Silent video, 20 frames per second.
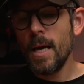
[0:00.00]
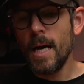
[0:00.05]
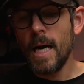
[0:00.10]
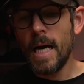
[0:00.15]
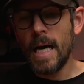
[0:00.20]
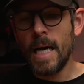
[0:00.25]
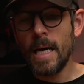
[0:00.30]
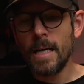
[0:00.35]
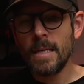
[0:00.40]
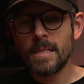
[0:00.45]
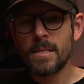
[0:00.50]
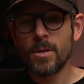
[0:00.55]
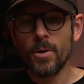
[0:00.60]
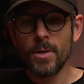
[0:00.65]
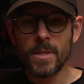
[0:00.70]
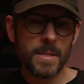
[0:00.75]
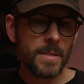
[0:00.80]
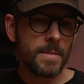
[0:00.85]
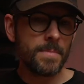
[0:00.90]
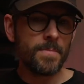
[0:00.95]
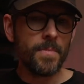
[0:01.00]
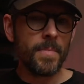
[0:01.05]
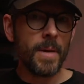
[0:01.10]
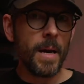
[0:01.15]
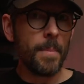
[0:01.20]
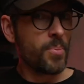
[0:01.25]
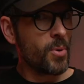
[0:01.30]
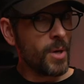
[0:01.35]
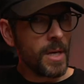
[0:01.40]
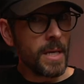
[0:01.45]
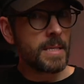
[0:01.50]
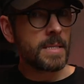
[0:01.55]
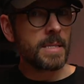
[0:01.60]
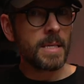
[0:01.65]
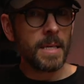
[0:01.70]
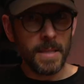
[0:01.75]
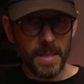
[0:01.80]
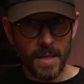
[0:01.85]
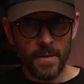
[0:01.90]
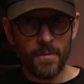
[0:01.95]
Uh, so it's a pretty
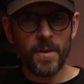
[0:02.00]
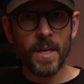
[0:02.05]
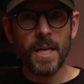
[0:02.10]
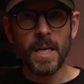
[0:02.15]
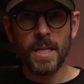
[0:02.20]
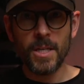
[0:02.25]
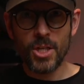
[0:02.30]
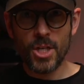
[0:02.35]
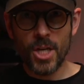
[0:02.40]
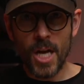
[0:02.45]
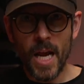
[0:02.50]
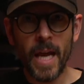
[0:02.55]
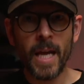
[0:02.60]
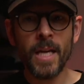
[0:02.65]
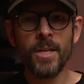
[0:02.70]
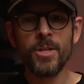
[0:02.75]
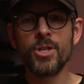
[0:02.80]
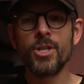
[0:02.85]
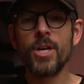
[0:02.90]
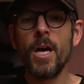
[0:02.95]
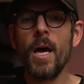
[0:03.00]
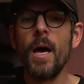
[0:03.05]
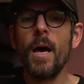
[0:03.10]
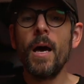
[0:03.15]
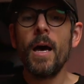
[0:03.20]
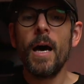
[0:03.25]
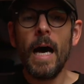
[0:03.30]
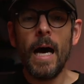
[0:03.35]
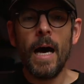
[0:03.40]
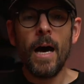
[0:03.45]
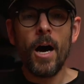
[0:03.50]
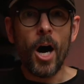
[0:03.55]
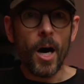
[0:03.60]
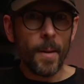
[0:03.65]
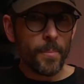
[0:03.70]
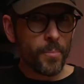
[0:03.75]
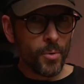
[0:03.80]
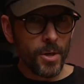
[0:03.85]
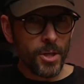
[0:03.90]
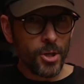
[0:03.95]
significant change. Uh,
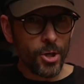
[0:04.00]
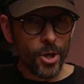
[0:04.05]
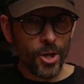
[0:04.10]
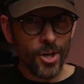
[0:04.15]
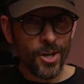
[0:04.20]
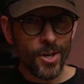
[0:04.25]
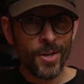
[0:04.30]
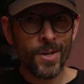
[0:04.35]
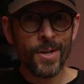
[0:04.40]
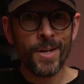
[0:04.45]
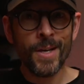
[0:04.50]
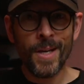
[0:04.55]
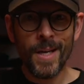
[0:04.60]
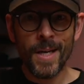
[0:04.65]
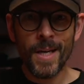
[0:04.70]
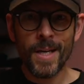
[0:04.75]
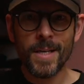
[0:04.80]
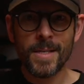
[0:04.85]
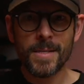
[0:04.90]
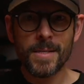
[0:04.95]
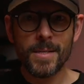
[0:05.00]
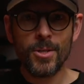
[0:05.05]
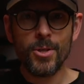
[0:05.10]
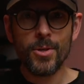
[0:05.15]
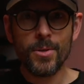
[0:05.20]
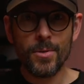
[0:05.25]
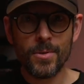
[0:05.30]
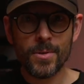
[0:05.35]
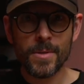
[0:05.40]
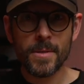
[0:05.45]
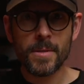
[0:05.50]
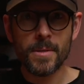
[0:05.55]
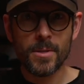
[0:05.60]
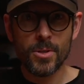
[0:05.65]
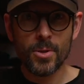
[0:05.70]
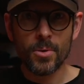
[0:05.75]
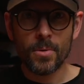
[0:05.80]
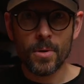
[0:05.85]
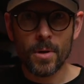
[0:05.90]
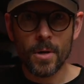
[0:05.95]
OpReturn is used to
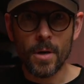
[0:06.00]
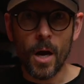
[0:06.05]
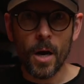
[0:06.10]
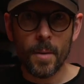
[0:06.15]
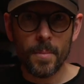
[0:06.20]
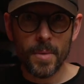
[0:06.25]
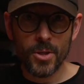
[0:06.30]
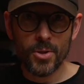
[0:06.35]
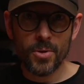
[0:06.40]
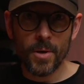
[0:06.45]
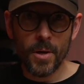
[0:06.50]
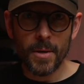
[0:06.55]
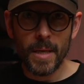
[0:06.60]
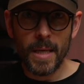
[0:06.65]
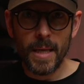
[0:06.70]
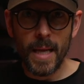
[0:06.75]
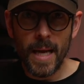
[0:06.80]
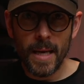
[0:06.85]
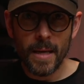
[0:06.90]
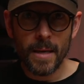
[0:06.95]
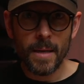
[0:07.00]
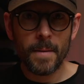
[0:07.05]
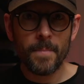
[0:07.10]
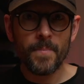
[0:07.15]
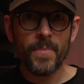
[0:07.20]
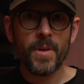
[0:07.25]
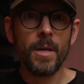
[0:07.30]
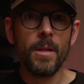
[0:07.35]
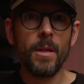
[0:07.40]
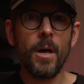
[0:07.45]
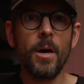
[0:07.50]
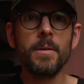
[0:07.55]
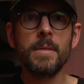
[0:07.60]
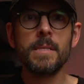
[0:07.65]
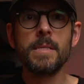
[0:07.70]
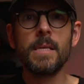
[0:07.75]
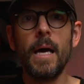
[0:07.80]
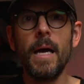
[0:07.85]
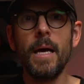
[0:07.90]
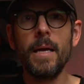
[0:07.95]
store arbitrary data
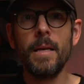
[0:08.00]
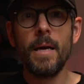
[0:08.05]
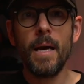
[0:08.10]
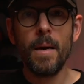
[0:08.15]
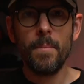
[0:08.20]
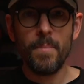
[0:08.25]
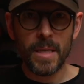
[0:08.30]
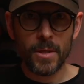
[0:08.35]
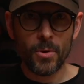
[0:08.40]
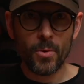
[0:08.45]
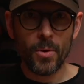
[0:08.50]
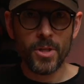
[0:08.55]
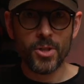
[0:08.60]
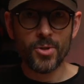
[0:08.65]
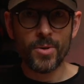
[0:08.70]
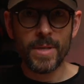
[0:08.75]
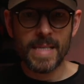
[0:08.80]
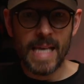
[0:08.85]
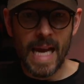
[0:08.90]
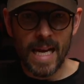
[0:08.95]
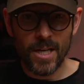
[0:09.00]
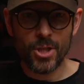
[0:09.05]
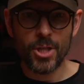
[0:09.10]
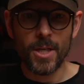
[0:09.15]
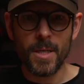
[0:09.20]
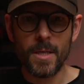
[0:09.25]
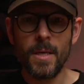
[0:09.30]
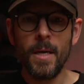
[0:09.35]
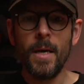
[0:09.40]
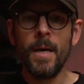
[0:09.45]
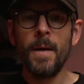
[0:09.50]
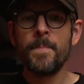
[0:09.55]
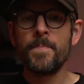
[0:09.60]
alongside a Bitcoin transaction.